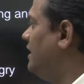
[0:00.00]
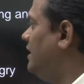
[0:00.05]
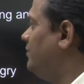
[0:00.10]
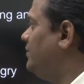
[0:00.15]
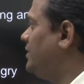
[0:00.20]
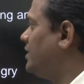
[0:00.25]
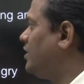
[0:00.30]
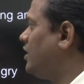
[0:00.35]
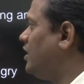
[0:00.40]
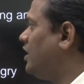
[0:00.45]

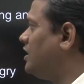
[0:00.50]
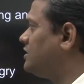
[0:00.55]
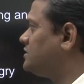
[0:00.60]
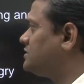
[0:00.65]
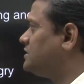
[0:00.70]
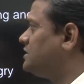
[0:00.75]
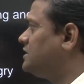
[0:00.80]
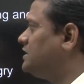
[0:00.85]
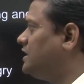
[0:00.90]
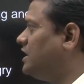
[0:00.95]

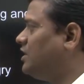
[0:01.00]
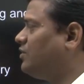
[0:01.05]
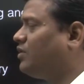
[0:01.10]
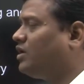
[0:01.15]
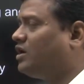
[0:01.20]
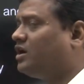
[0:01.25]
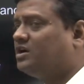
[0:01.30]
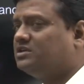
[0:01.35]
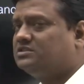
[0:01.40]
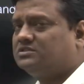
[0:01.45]
because
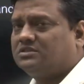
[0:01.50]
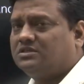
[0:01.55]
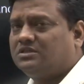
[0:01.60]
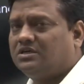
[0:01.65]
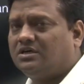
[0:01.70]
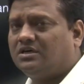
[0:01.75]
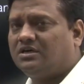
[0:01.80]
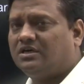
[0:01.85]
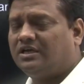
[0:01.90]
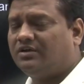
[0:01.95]

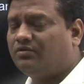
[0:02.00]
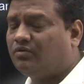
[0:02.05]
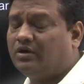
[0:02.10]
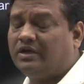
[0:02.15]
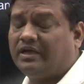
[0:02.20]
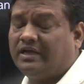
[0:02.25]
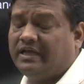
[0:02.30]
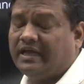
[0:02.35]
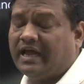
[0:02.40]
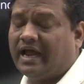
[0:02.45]

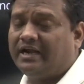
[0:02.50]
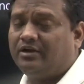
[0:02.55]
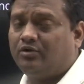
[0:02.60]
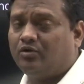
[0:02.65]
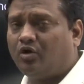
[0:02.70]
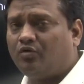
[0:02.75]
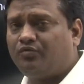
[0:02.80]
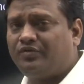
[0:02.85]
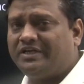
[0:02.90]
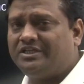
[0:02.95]
he had
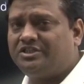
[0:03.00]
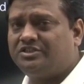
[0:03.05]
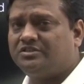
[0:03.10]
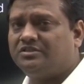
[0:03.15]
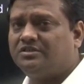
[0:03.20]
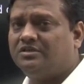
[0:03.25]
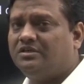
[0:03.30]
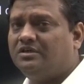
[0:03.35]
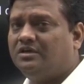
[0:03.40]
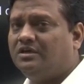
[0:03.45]
no fish,
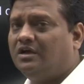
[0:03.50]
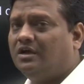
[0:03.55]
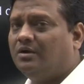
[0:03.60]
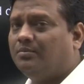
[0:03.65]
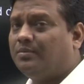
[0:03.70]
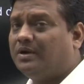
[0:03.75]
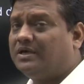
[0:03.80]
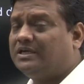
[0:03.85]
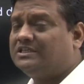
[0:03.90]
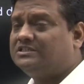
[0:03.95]

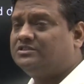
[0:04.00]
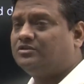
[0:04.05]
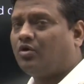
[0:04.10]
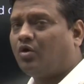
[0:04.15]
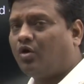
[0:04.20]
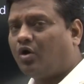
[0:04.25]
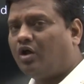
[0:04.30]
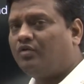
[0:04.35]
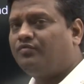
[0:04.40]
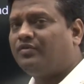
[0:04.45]
but his
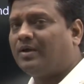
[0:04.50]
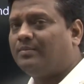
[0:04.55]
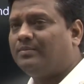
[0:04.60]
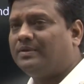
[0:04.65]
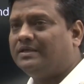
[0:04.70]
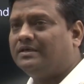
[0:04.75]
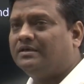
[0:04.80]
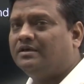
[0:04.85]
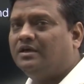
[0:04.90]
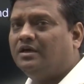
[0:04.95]
whole
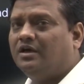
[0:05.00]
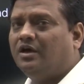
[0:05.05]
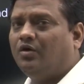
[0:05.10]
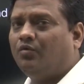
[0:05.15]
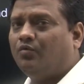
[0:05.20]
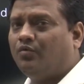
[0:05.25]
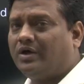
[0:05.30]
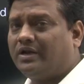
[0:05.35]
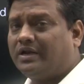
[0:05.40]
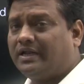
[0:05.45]
family
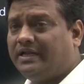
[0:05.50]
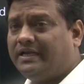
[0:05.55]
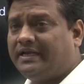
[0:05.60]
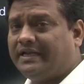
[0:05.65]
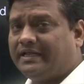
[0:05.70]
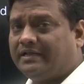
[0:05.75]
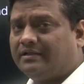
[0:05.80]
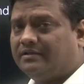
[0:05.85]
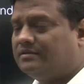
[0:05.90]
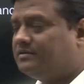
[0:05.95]
were
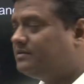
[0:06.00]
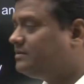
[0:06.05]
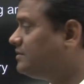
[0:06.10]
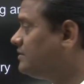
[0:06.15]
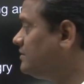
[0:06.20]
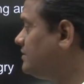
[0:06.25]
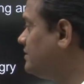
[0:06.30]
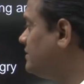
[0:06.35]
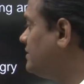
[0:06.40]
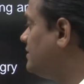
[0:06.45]
eating.
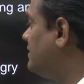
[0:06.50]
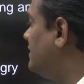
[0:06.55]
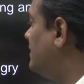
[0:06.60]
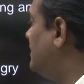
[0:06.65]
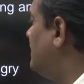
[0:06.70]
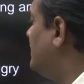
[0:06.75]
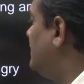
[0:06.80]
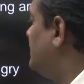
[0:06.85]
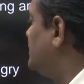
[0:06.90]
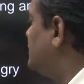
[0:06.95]

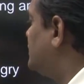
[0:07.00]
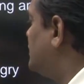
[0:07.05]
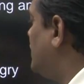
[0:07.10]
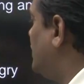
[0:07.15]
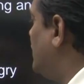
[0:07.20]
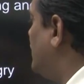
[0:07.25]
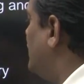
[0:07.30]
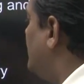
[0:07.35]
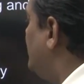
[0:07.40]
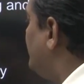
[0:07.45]

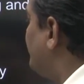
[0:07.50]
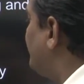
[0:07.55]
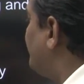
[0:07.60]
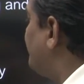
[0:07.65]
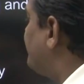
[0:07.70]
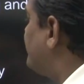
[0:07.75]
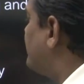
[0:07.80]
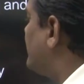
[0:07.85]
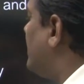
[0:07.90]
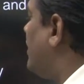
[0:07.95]
So
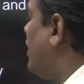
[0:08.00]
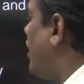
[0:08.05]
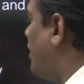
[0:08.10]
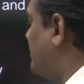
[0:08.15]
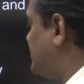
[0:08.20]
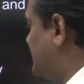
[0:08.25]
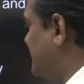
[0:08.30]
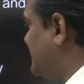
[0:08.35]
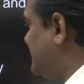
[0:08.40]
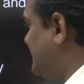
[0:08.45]

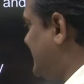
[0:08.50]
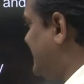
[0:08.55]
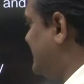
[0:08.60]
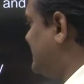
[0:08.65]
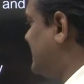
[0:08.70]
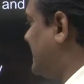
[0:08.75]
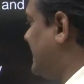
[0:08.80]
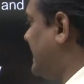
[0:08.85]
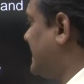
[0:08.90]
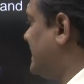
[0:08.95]
option C is
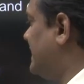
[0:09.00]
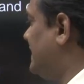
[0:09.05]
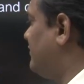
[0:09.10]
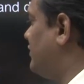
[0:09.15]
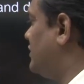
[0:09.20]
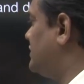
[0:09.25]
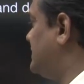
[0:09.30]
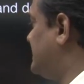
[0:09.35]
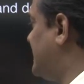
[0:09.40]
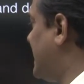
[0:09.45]
correct. He
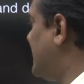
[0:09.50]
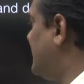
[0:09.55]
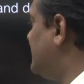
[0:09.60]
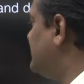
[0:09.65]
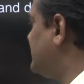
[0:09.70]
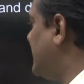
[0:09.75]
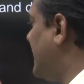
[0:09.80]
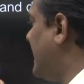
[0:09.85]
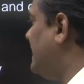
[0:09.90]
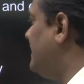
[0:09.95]
was
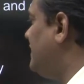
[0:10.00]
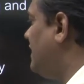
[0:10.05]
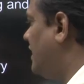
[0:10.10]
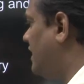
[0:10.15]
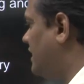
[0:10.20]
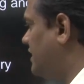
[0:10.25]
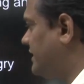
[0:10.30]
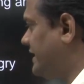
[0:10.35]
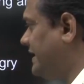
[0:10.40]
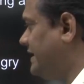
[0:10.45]
zealous and
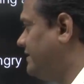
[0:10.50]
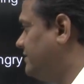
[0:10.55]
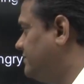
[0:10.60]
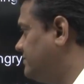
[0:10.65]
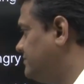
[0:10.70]
hungry.